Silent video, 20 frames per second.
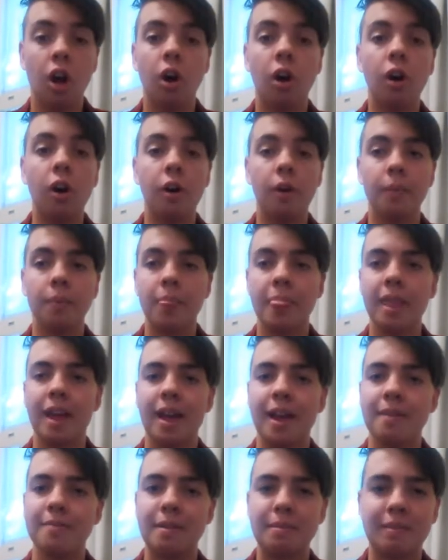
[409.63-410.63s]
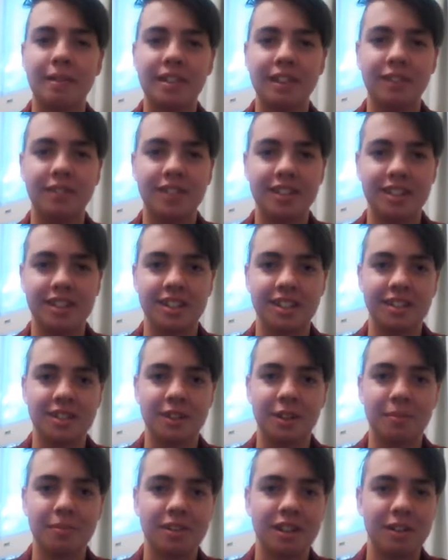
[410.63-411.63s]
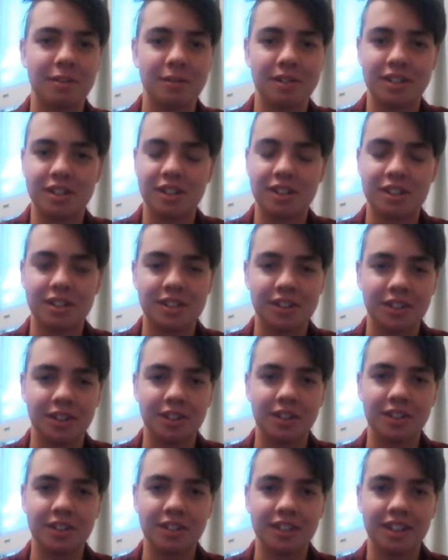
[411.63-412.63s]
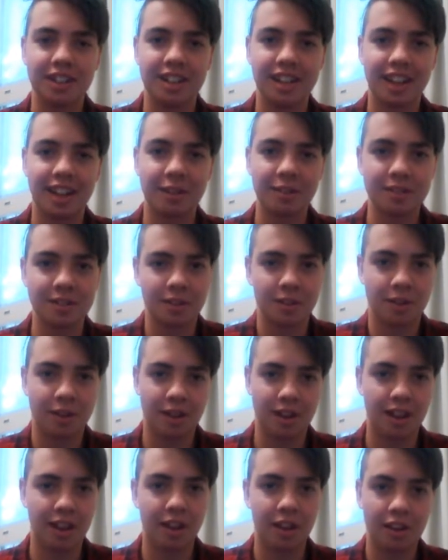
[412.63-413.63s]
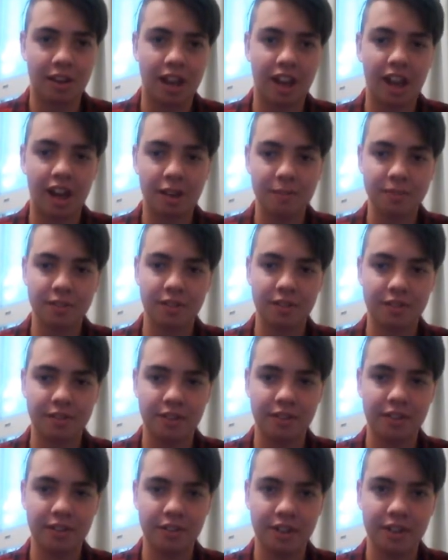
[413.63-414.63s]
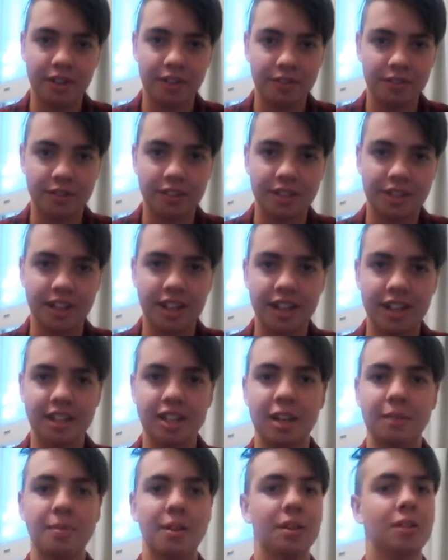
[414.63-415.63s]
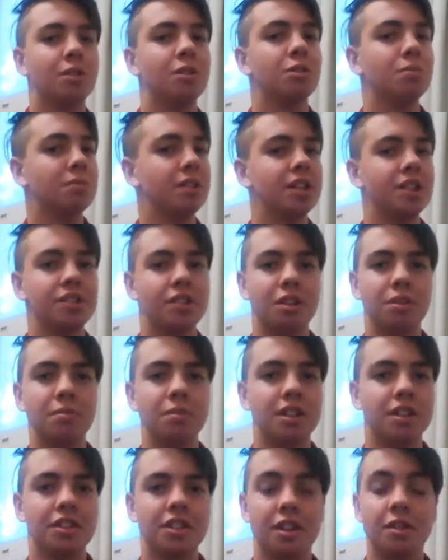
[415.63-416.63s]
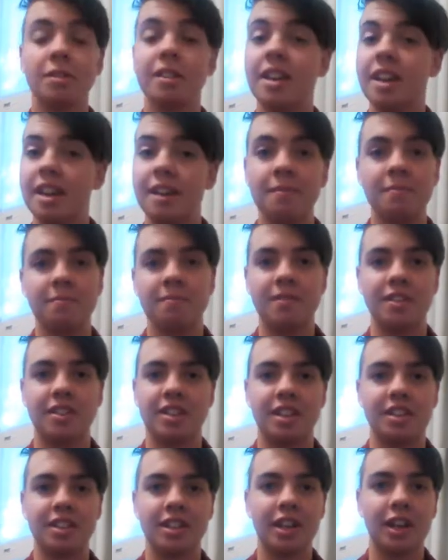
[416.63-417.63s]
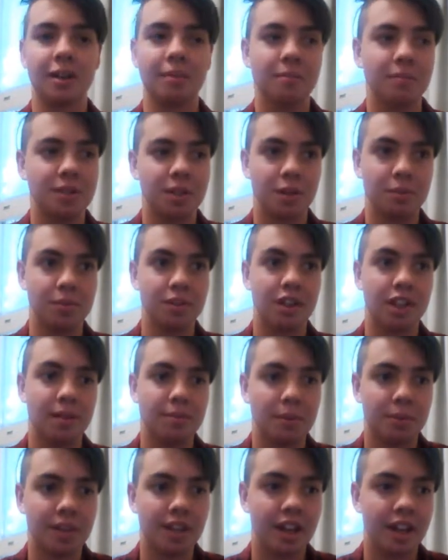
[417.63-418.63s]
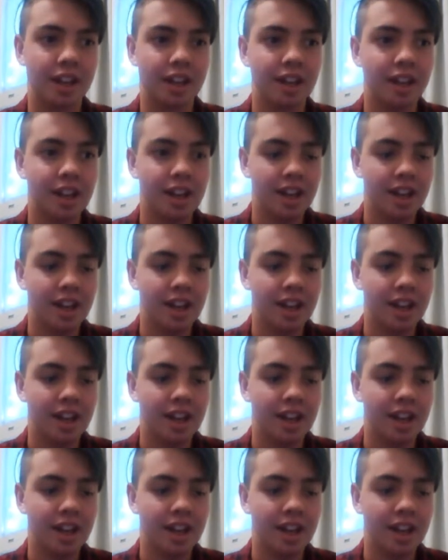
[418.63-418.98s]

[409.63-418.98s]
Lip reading: Oh, my monthly visitors stopped. It was so good. Like, it was a couple of 3 or 4 days, and I'm like, oh, please don't. Just hasn't come, so I'm so happy with that.